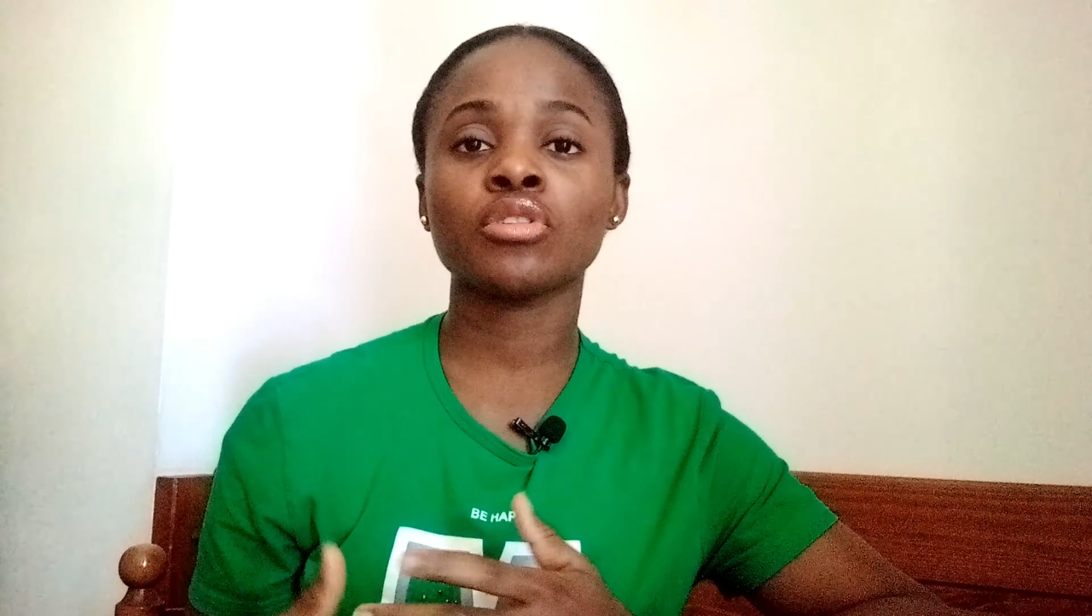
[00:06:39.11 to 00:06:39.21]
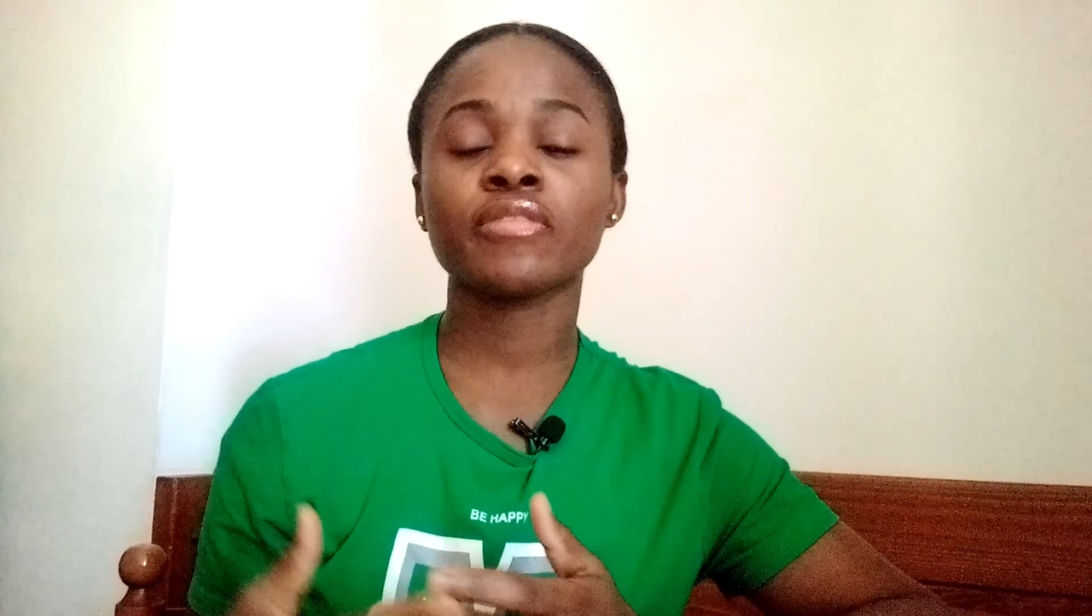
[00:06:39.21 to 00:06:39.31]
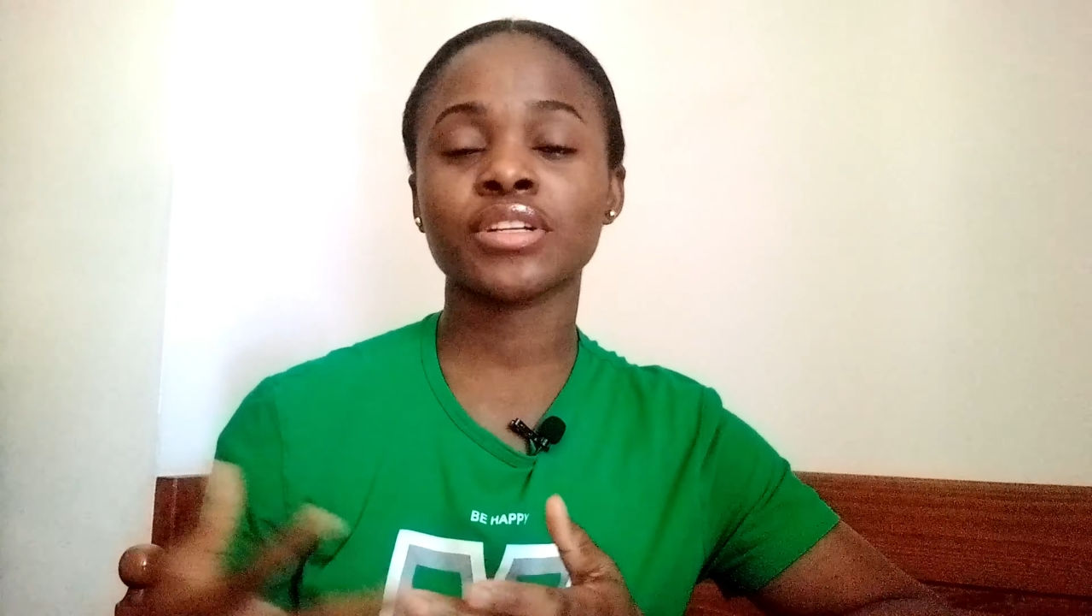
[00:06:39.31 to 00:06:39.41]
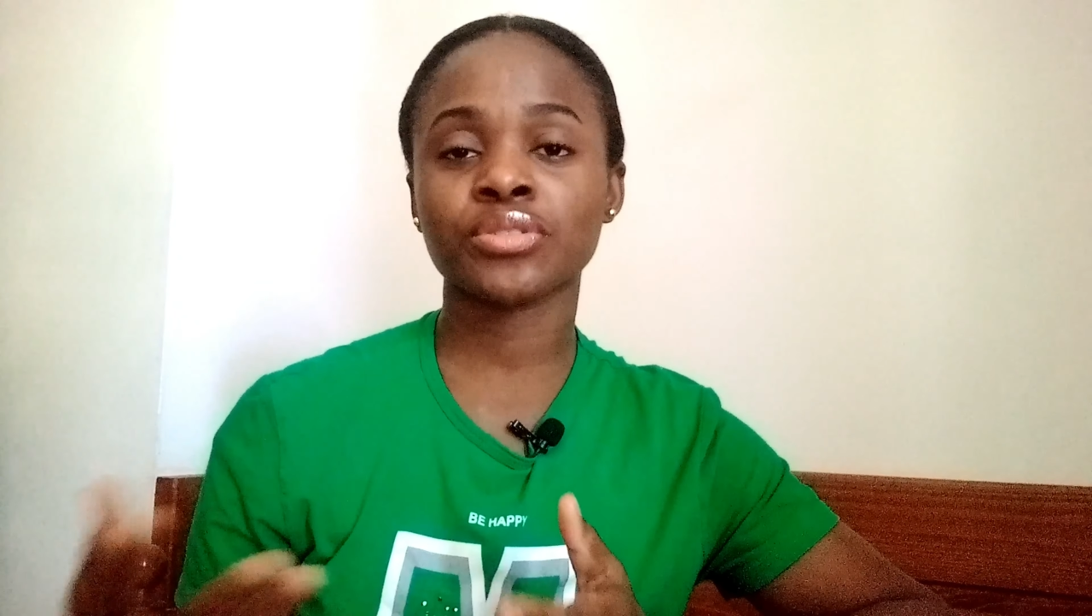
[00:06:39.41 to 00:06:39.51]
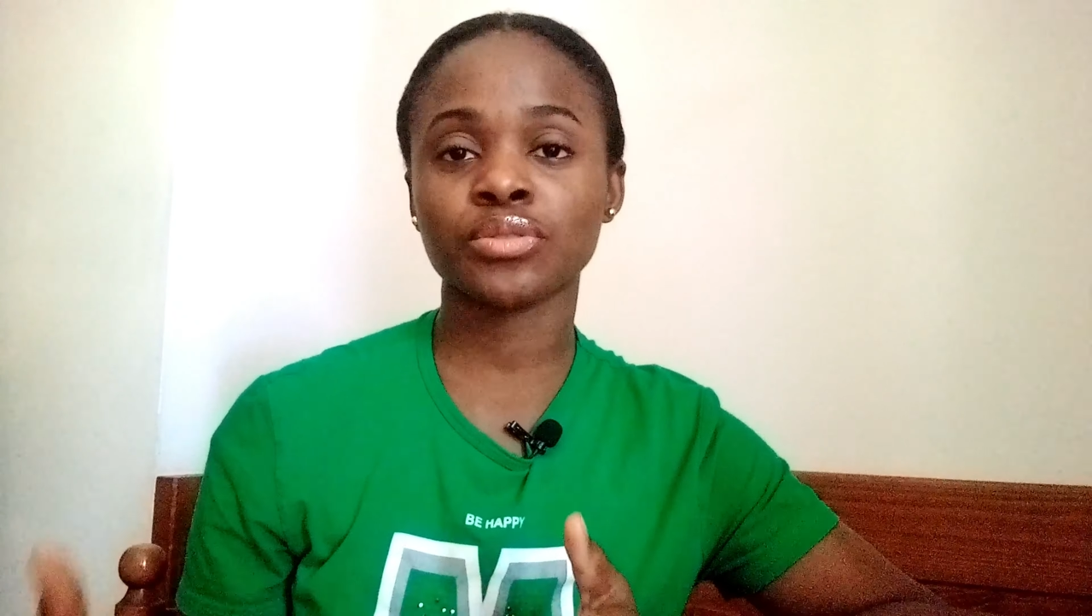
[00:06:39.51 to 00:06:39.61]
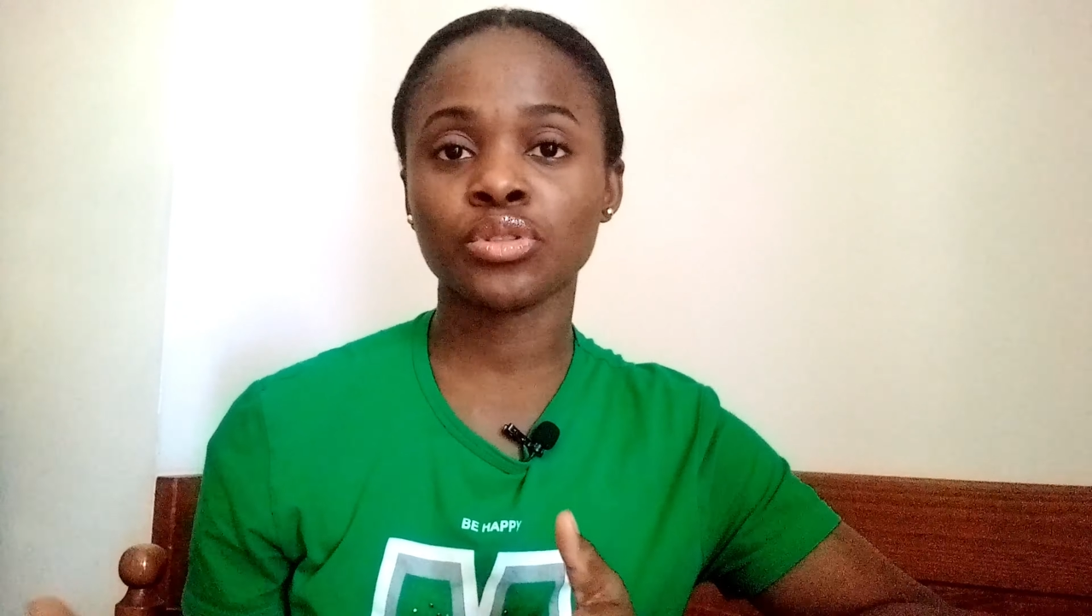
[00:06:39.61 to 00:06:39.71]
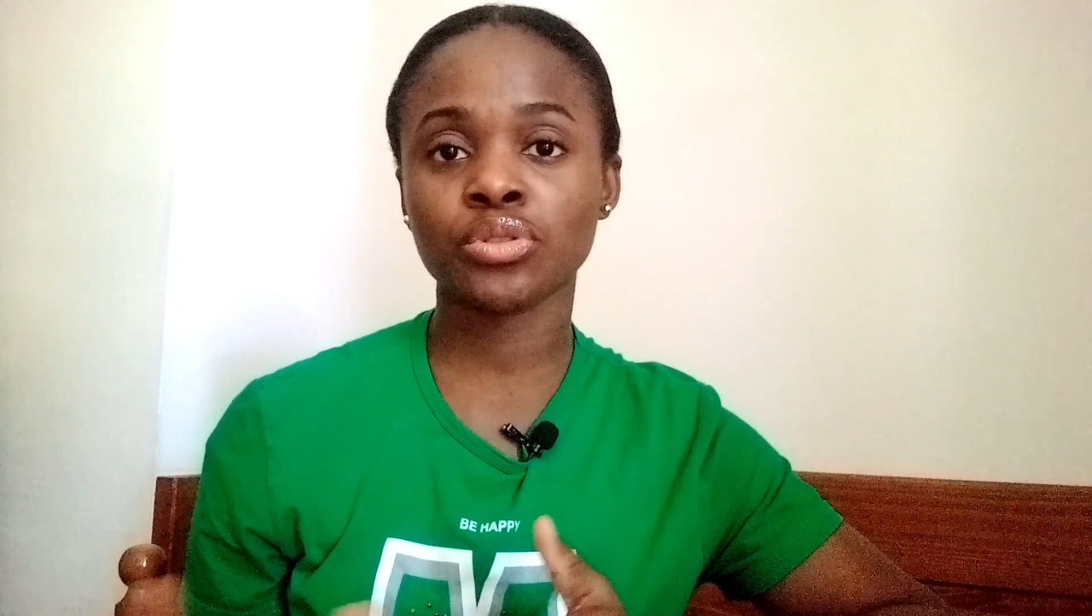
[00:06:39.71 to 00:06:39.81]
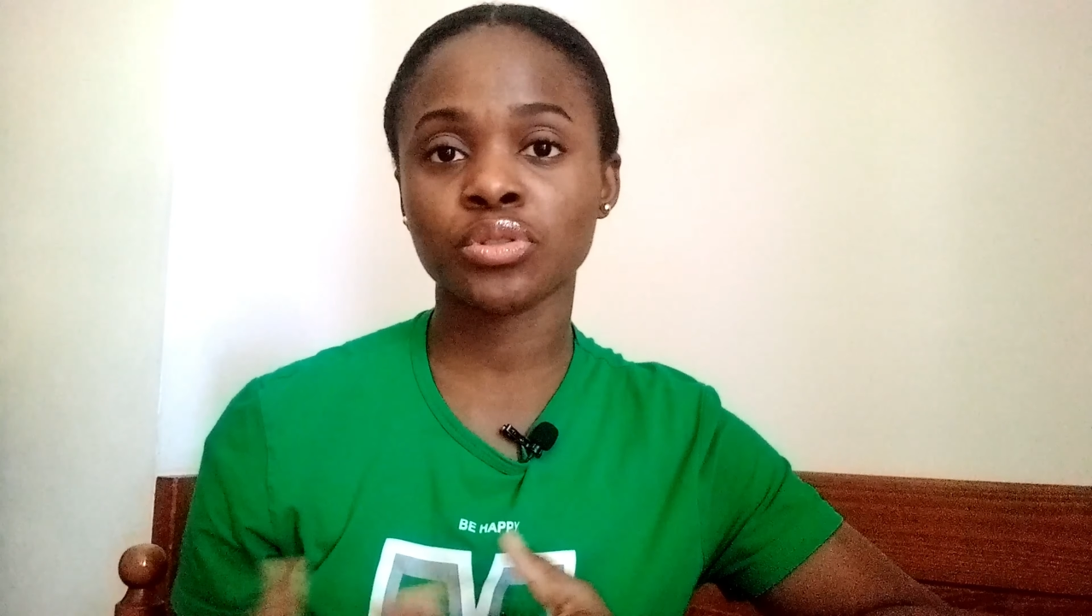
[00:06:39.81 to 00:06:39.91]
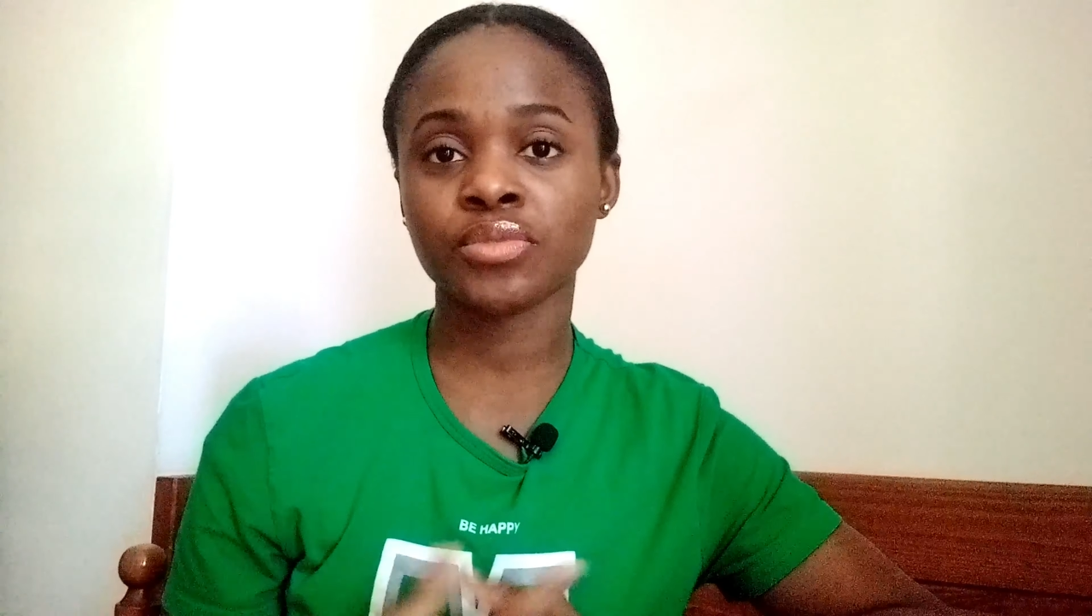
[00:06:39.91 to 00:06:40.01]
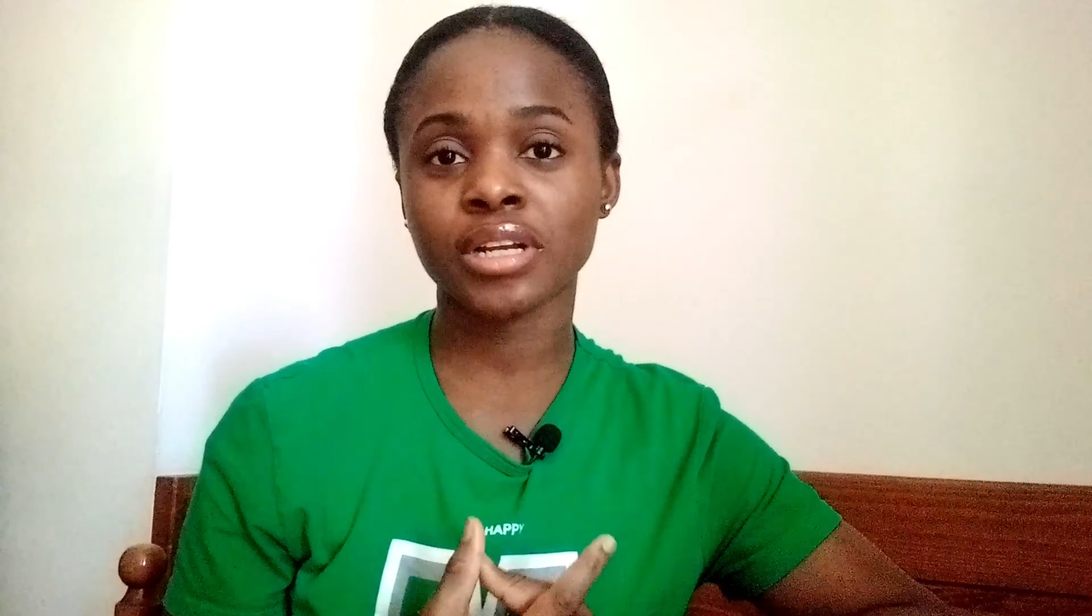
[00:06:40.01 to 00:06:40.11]
over to
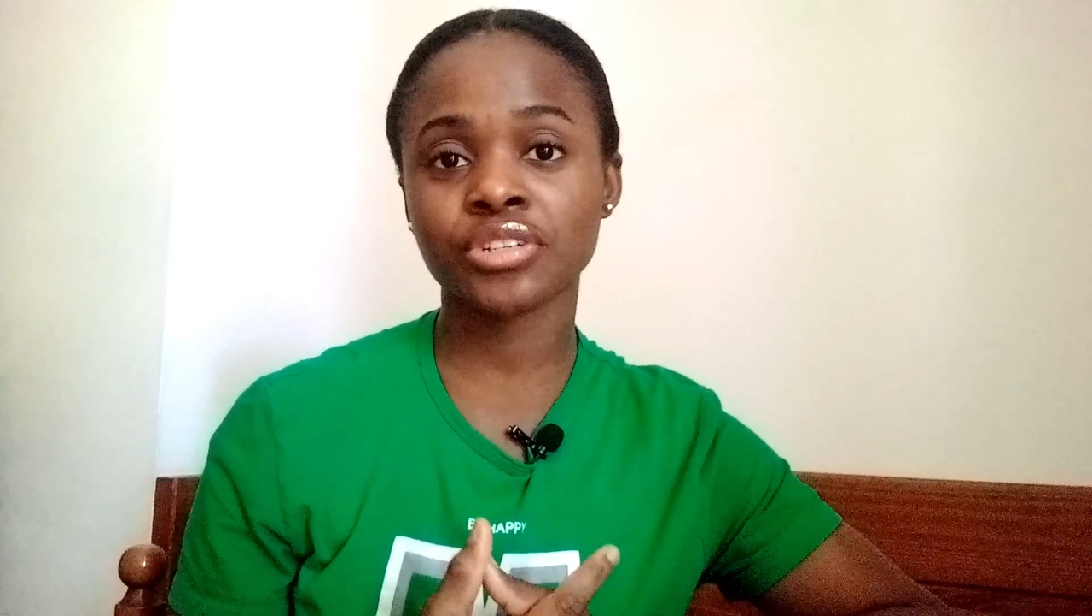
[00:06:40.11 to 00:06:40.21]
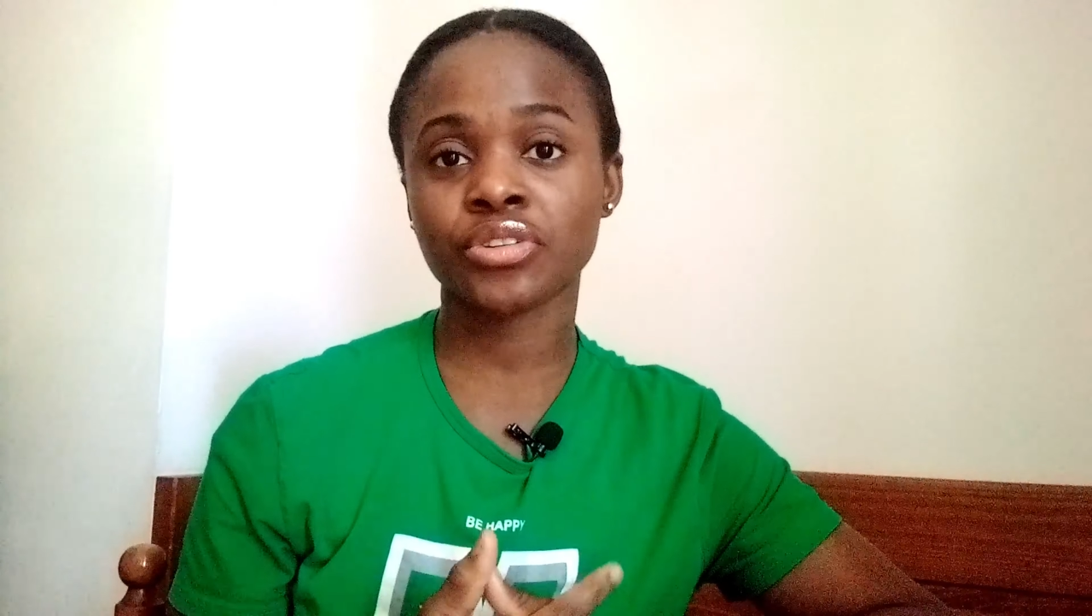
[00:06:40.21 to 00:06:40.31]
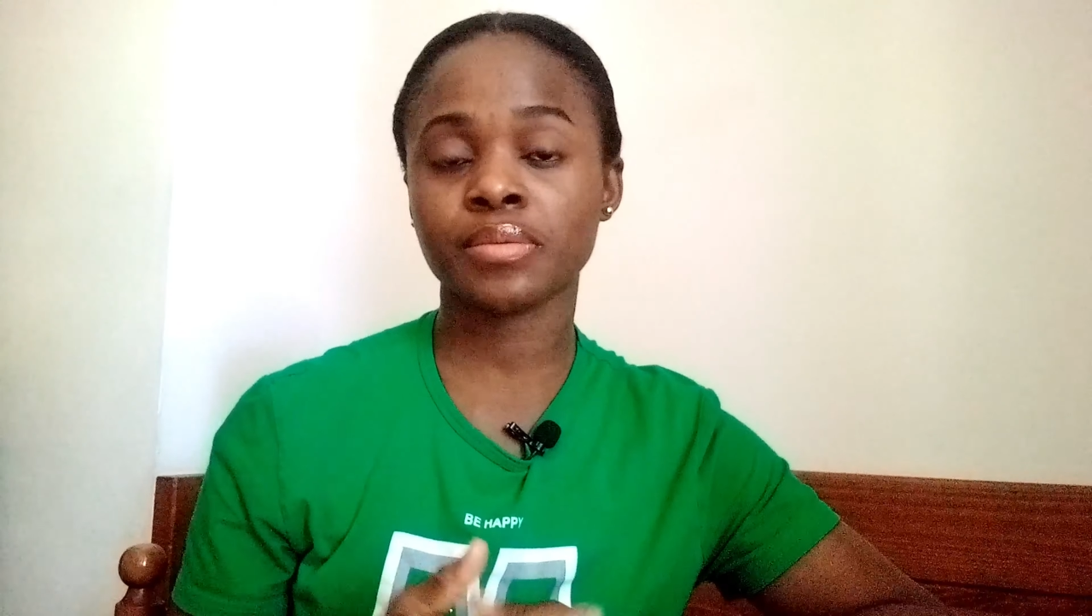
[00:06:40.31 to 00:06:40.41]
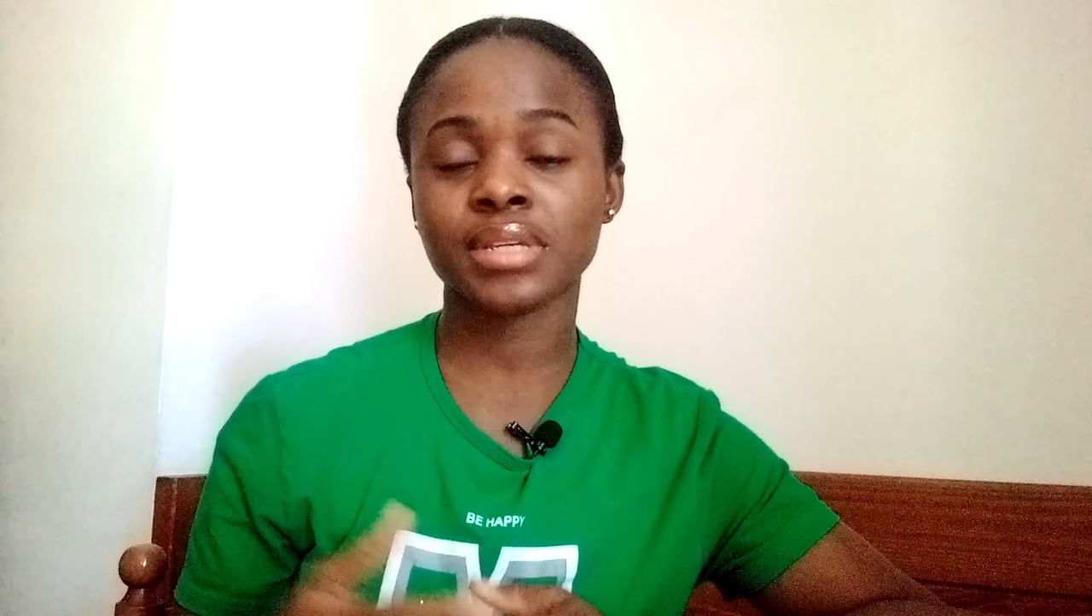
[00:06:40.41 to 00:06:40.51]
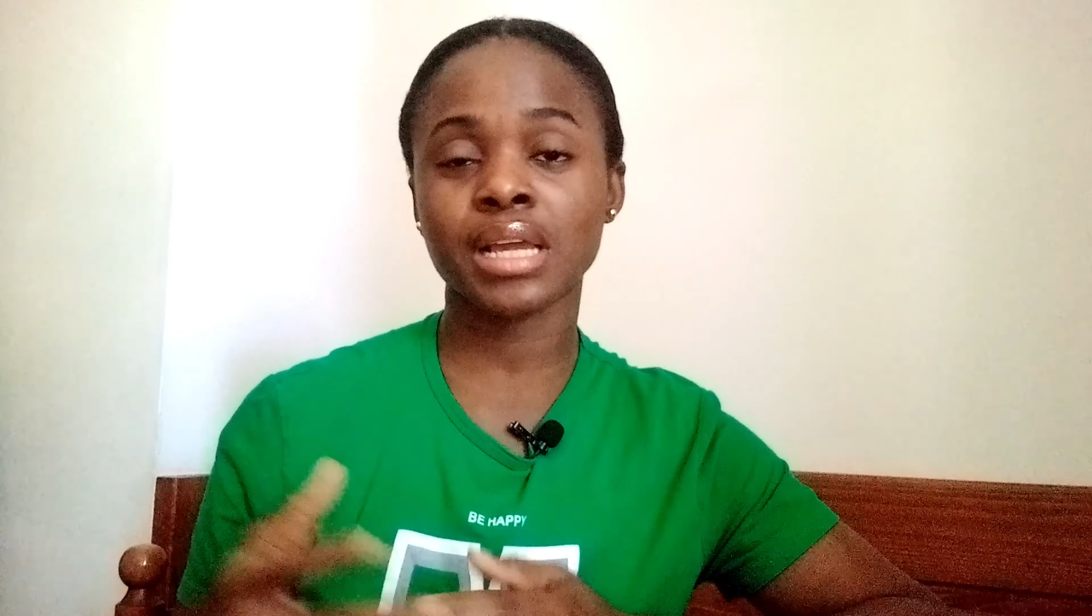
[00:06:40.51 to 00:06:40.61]
YouTube transcript